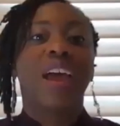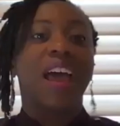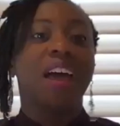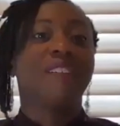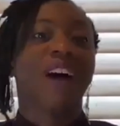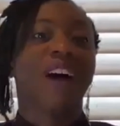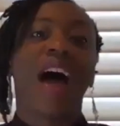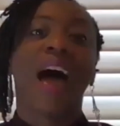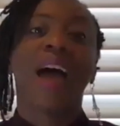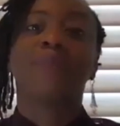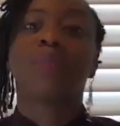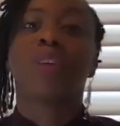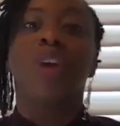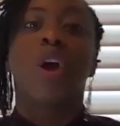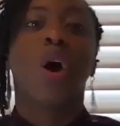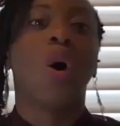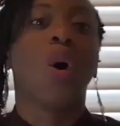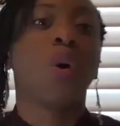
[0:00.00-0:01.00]
If I'm
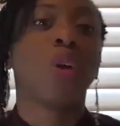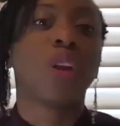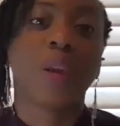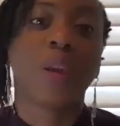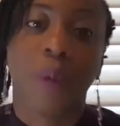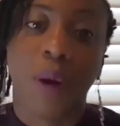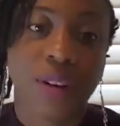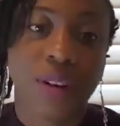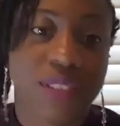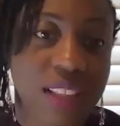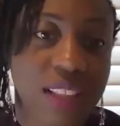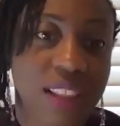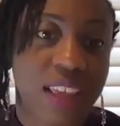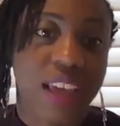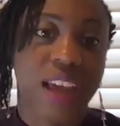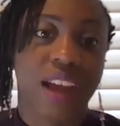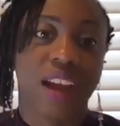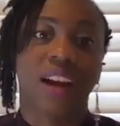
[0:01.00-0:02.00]
the only person
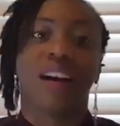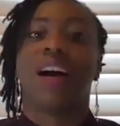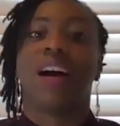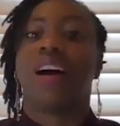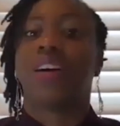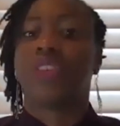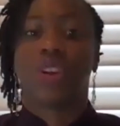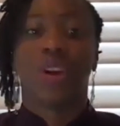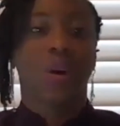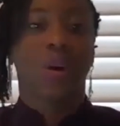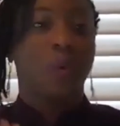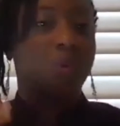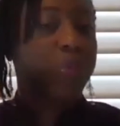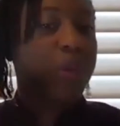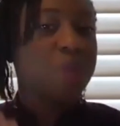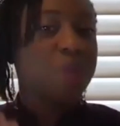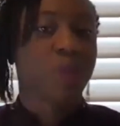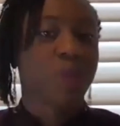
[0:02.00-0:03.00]
there, with
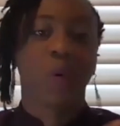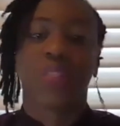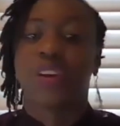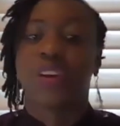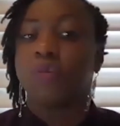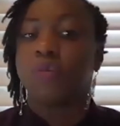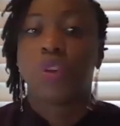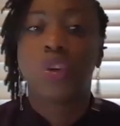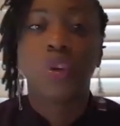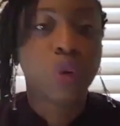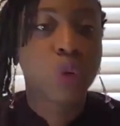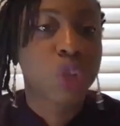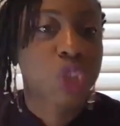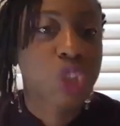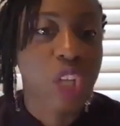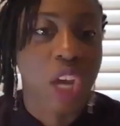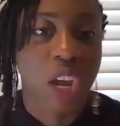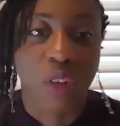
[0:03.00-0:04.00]
people with a
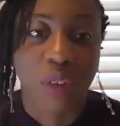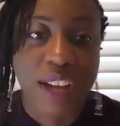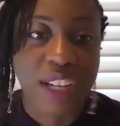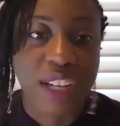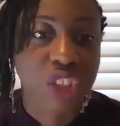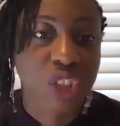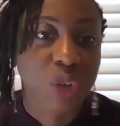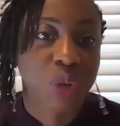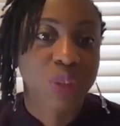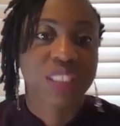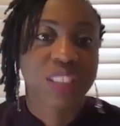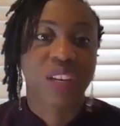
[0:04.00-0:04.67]
huge generational